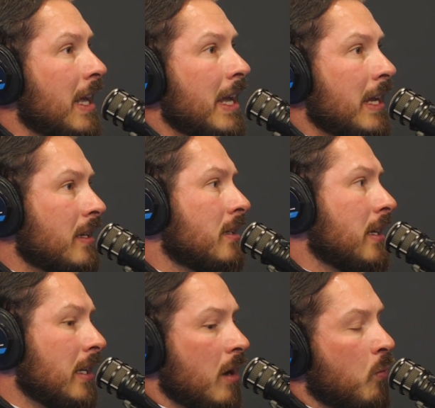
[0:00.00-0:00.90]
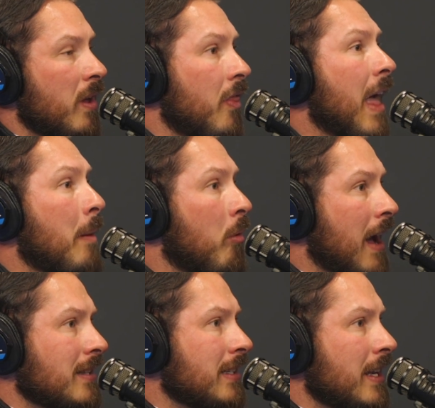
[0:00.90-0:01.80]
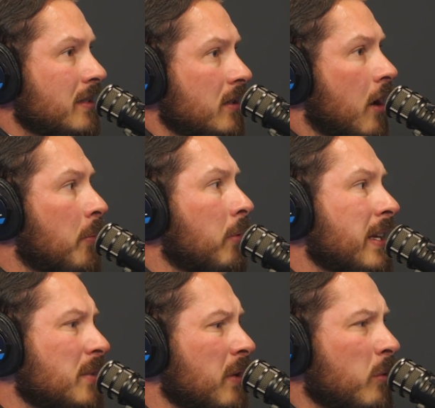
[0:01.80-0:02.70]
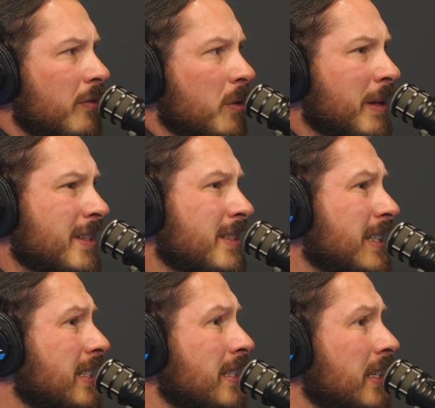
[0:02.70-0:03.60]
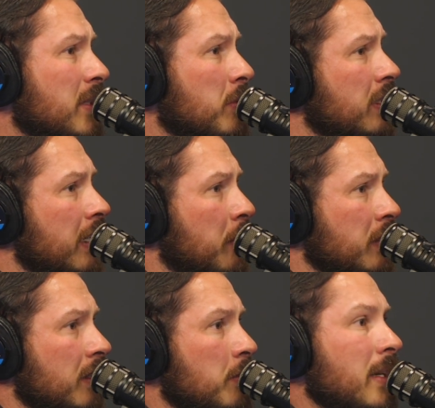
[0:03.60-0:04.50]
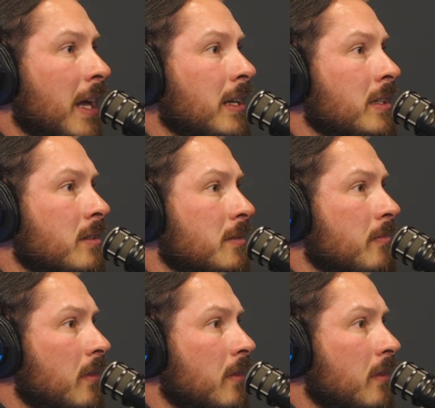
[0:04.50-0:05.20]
And, with that process, our placement went from like 66% up into the mid-90s.